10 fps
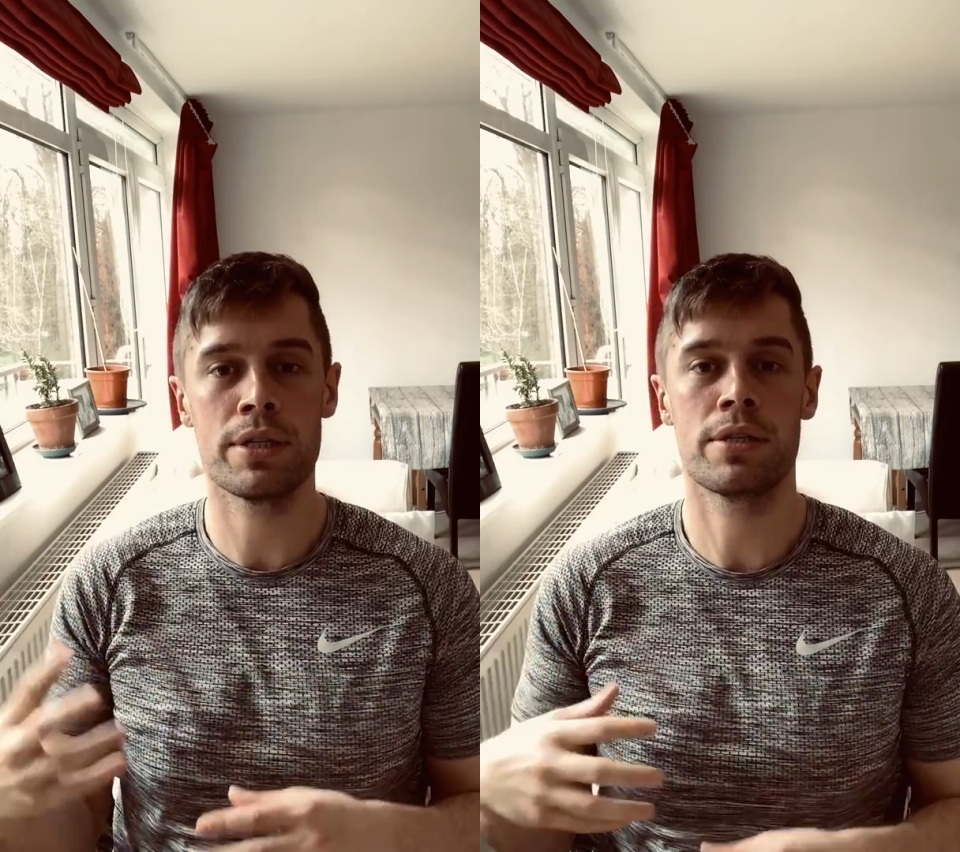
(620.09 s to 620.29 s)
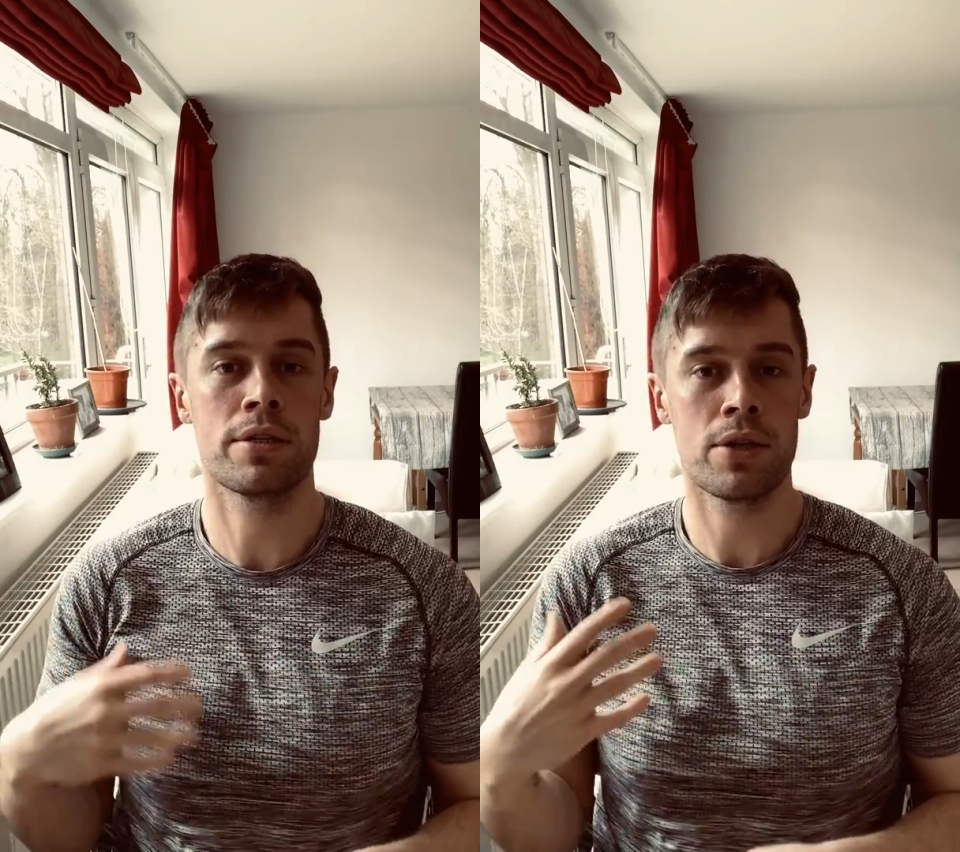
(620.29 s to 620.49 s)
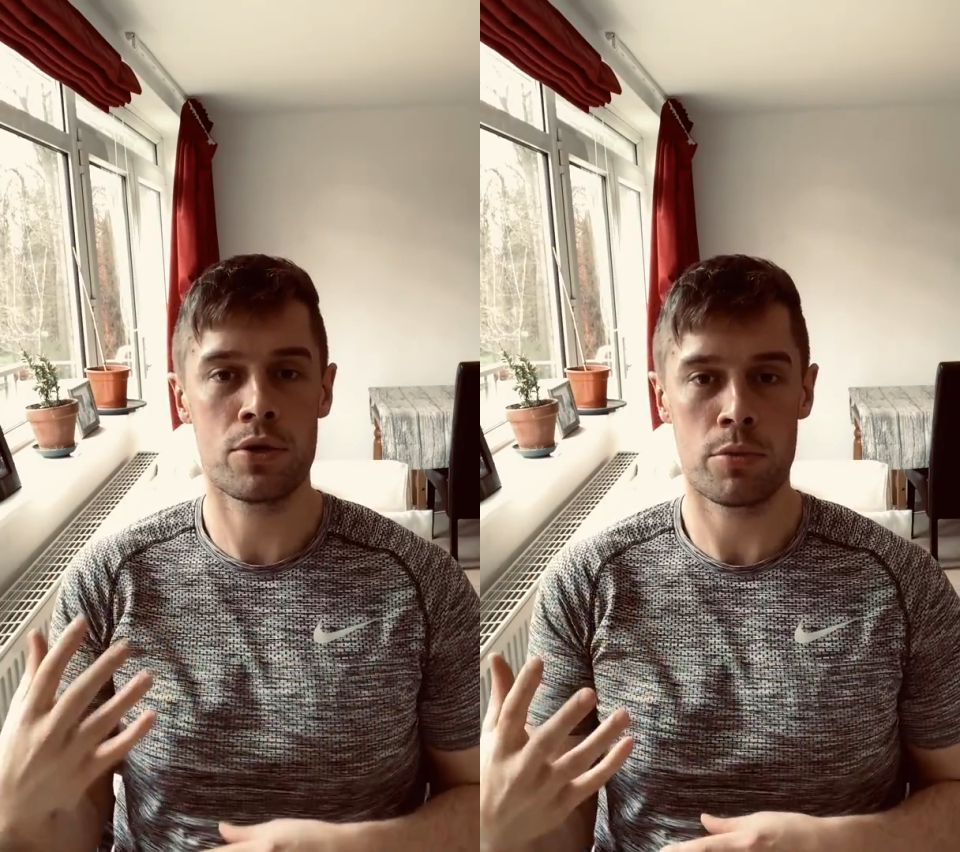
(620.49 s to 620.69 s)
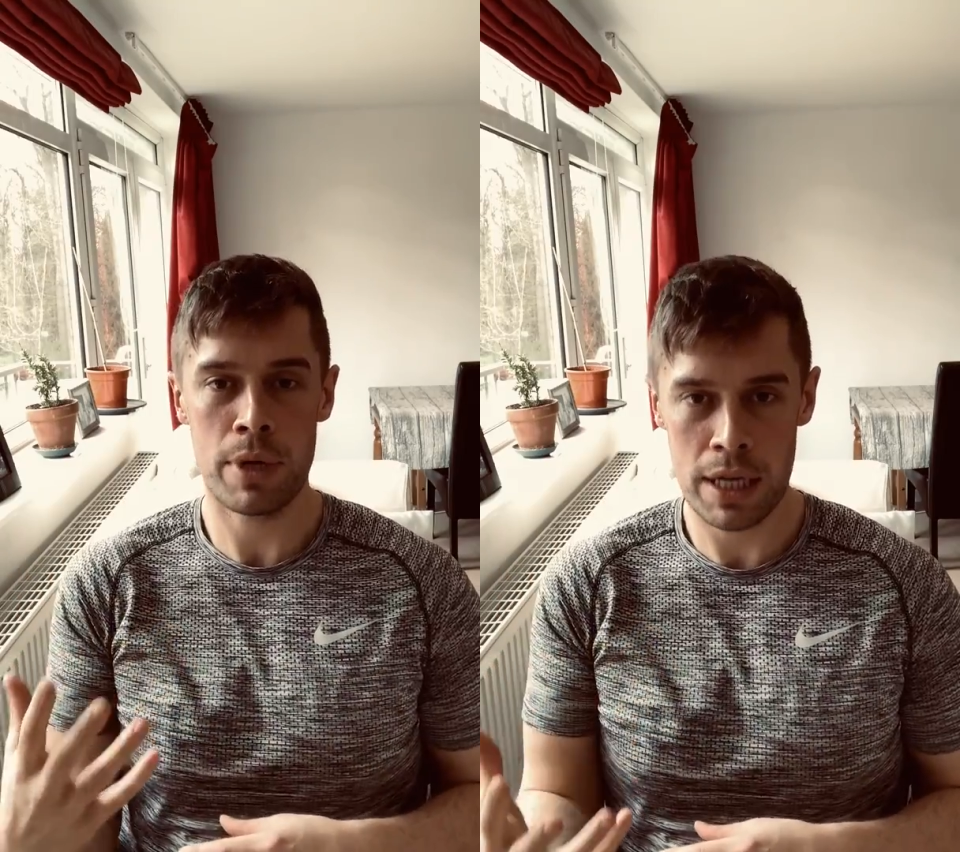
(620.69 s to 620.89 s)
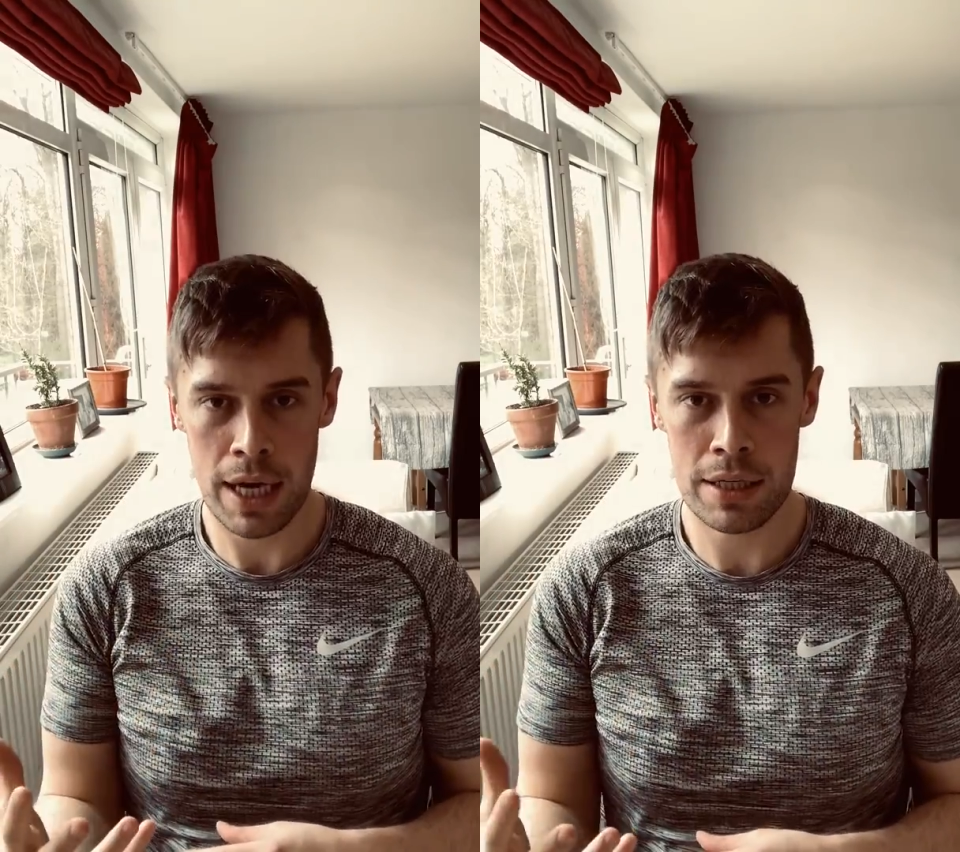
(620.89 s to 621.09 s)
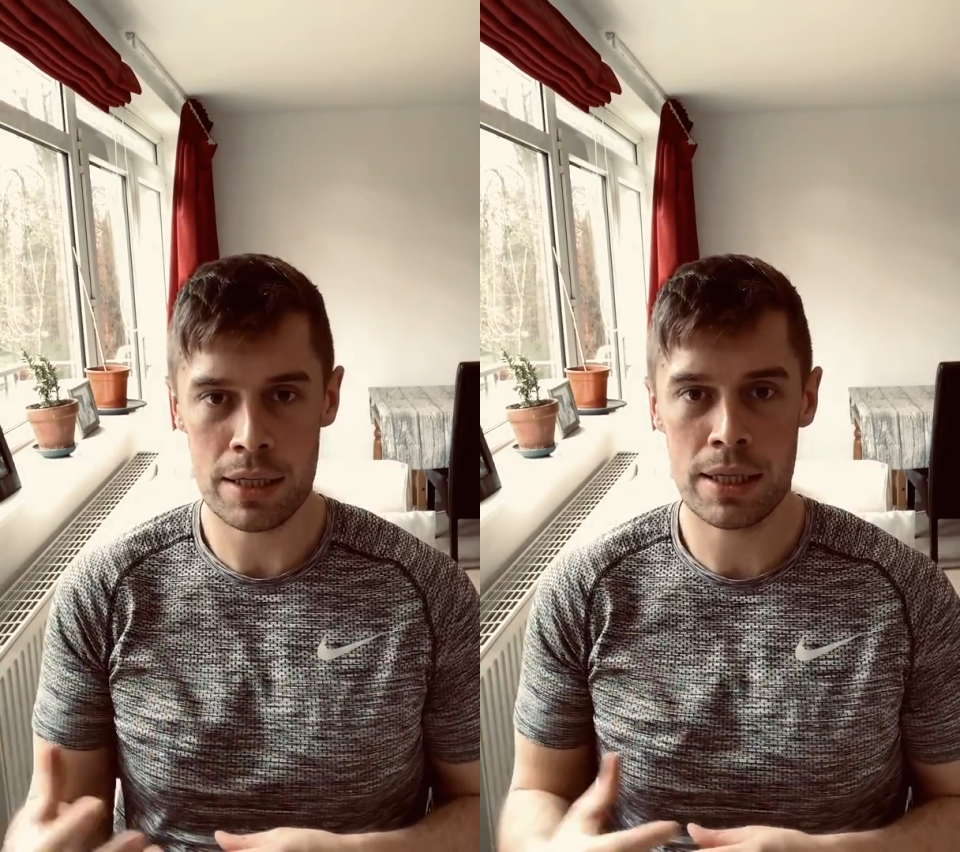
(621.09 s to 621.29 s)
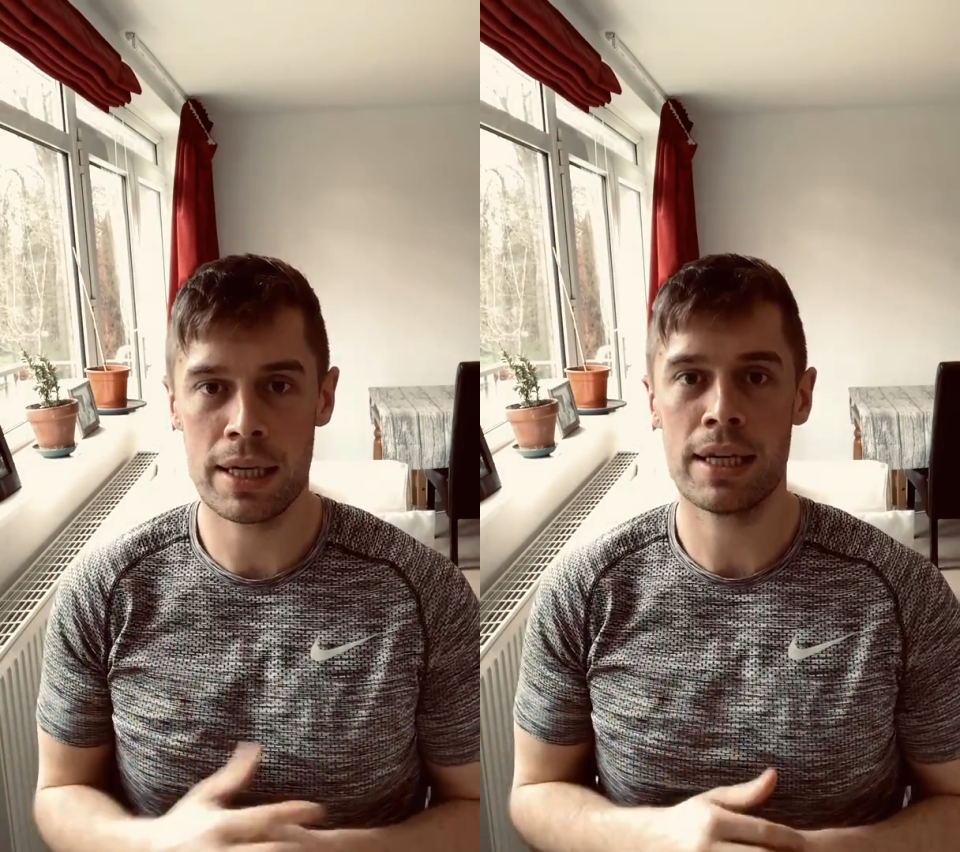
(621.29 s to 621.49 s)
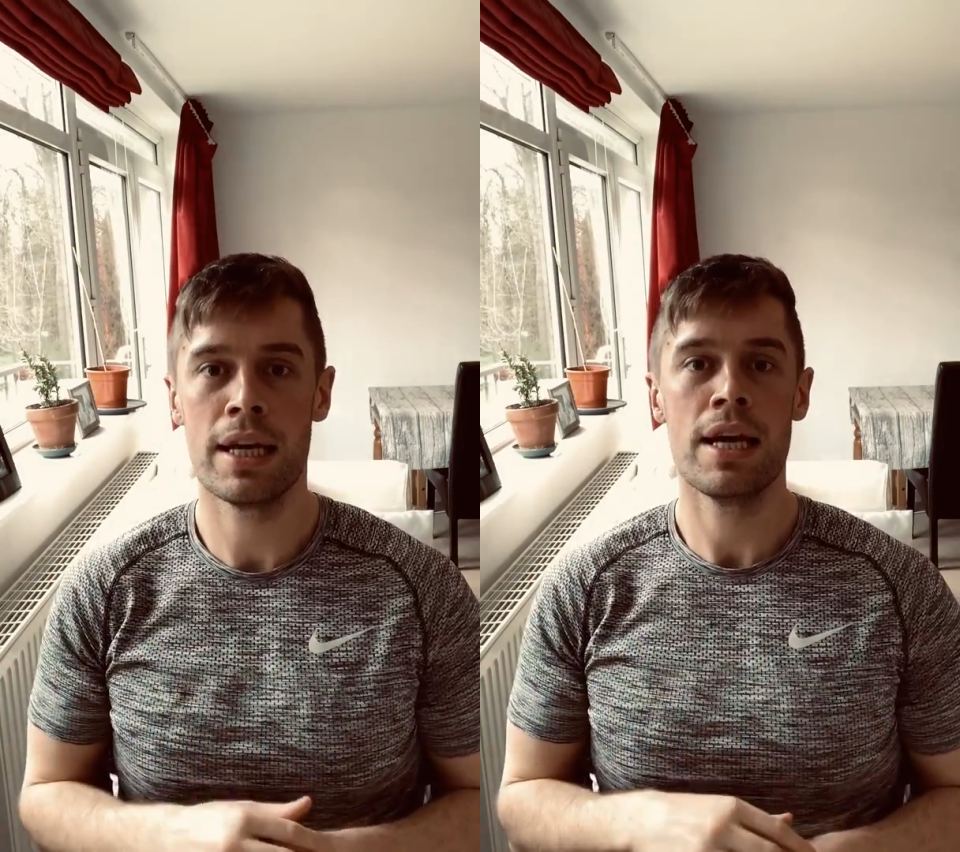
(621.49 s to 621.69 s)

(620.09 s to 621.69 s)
It's a social media agency.